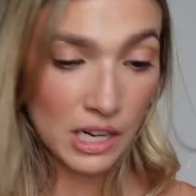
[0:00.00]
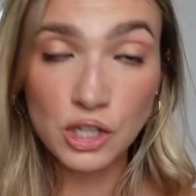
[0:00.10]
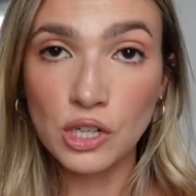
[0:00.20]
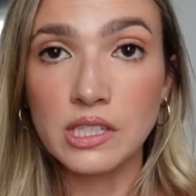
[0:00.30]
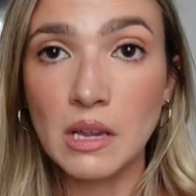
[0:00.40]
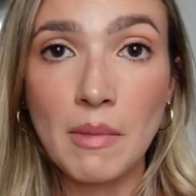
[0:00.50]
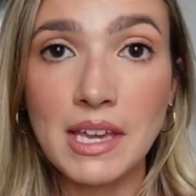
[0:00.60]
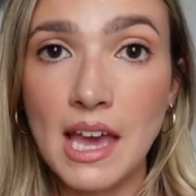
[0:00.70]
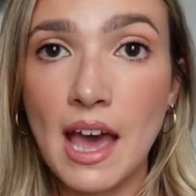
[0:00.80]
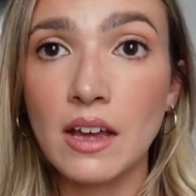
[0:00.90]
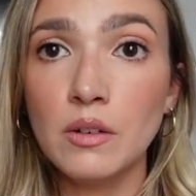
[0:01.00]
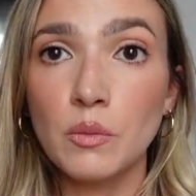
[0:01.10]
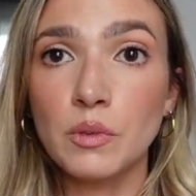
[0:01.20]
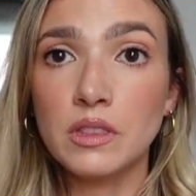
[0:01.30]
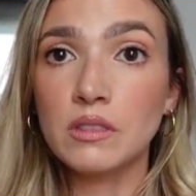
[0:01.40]
And I just hit my cat
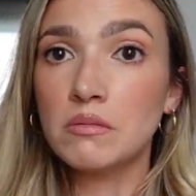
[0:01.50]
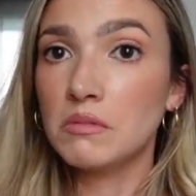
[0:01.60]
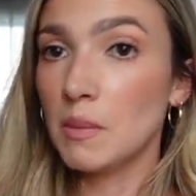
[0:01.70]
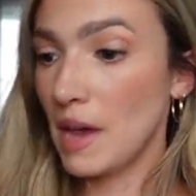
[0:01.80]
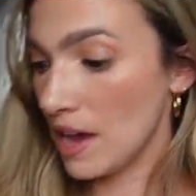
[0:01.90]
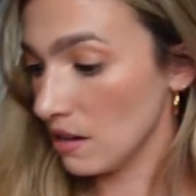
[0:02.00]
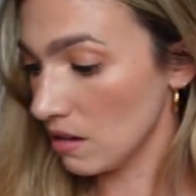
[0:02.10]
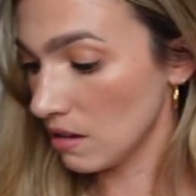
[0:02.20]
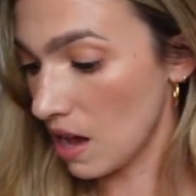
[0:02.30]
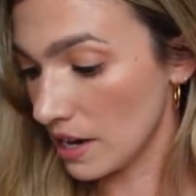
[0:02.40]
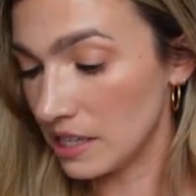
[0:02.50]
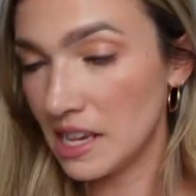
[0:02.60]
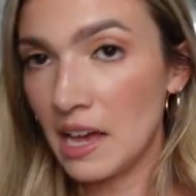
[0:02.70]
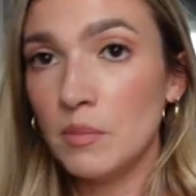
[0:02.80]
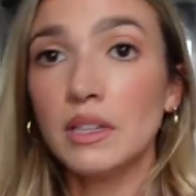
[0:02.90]
with the bag on his head.